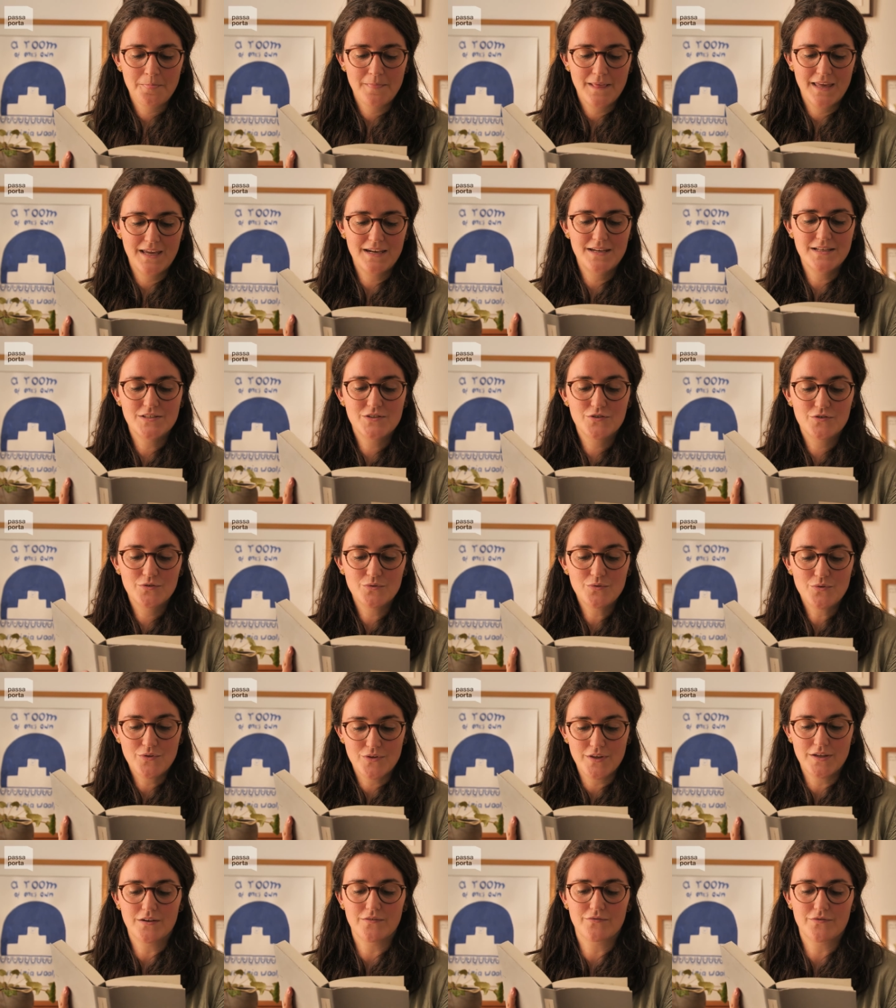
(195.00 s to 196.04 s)
It is too
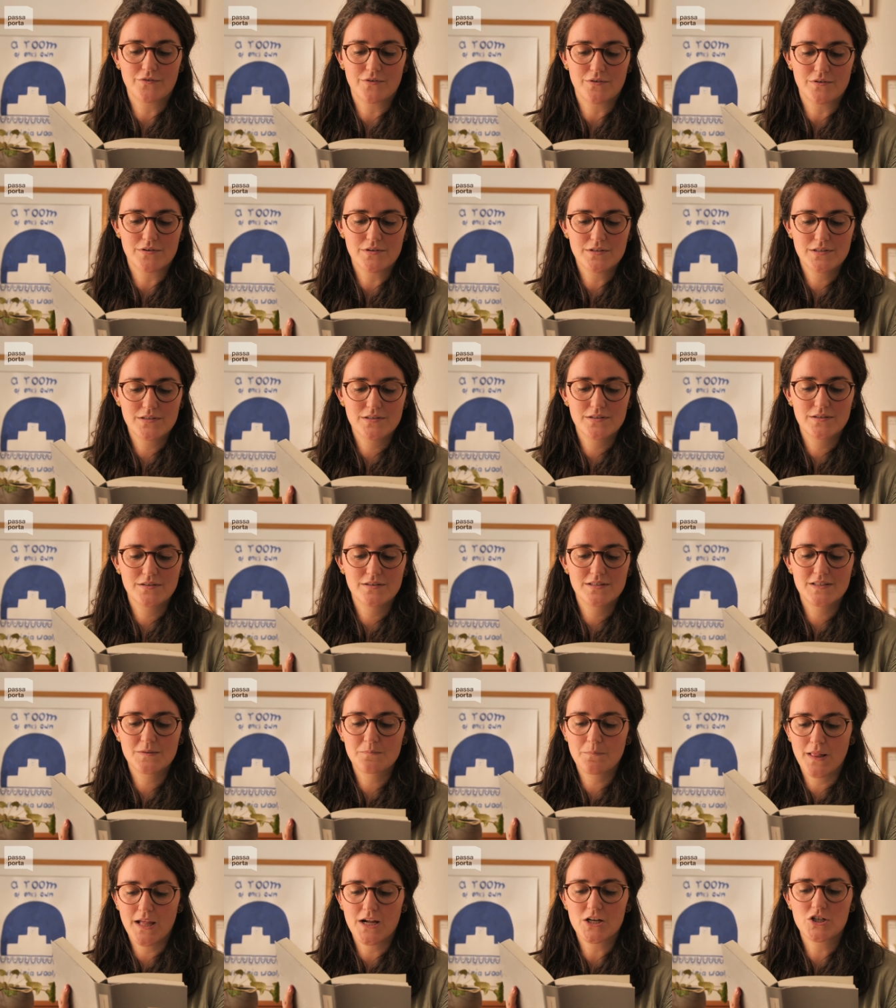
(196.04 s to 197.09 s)
thin, of course,
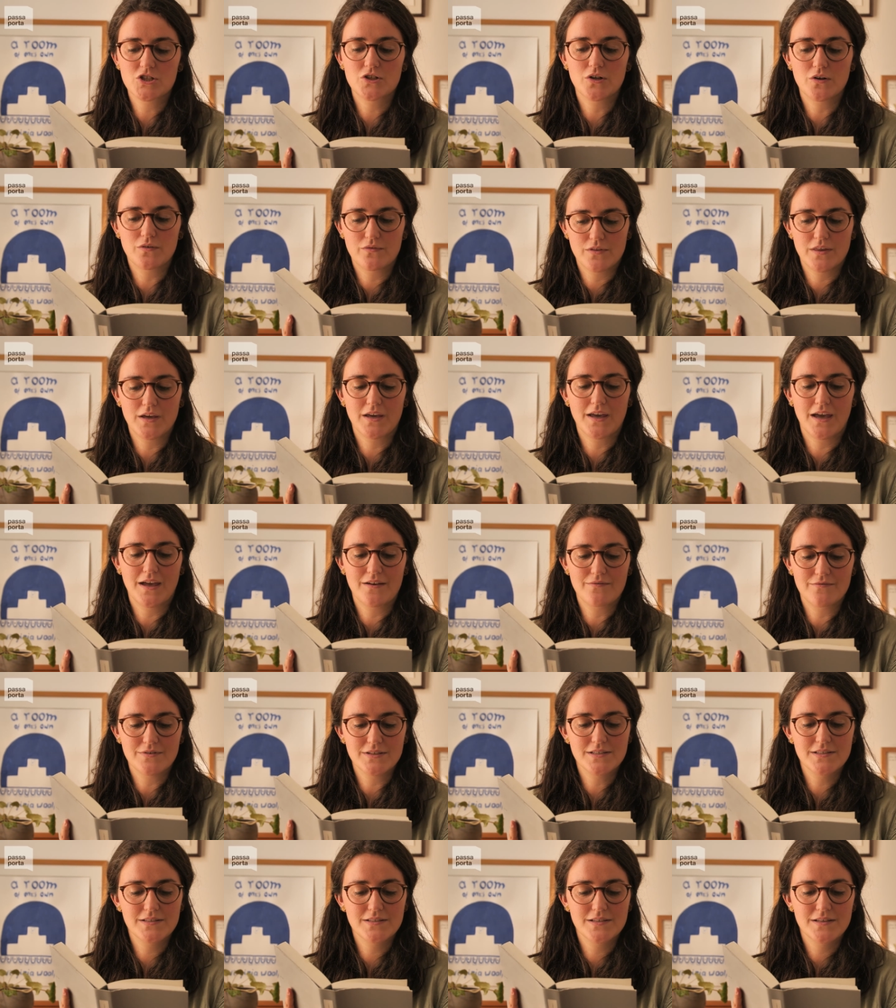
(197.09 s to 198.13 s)
splashed over the
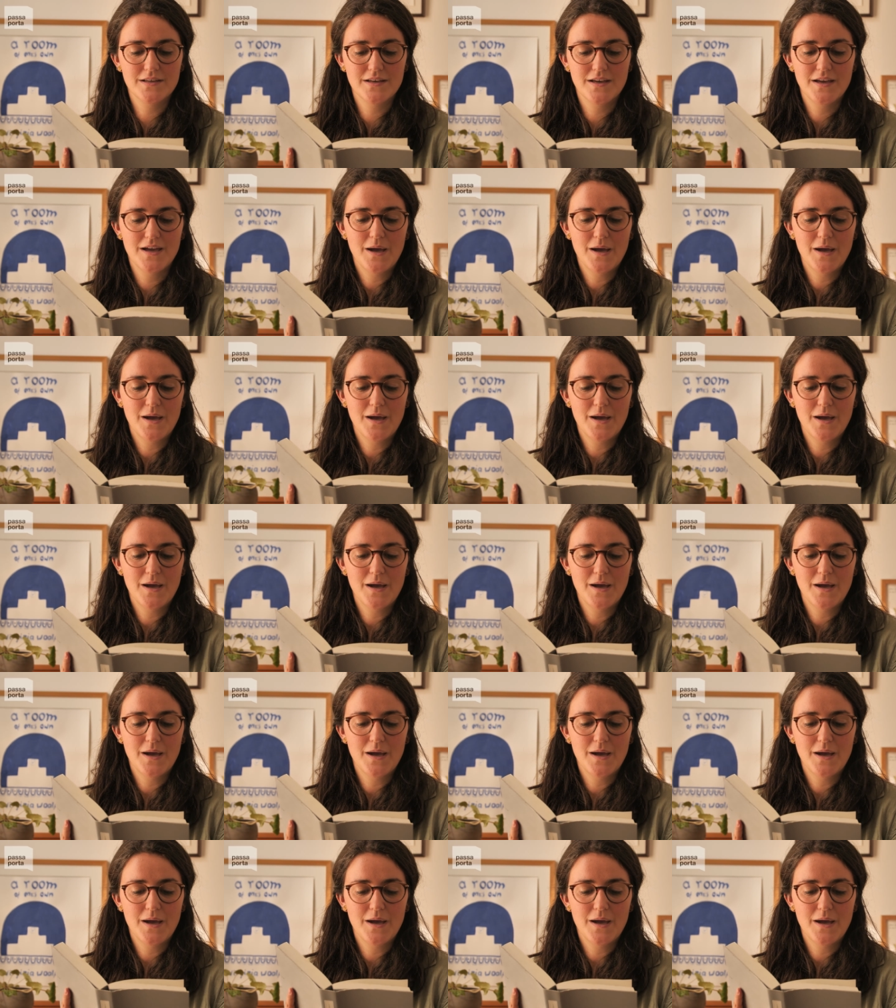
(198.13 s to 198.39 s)
canvas,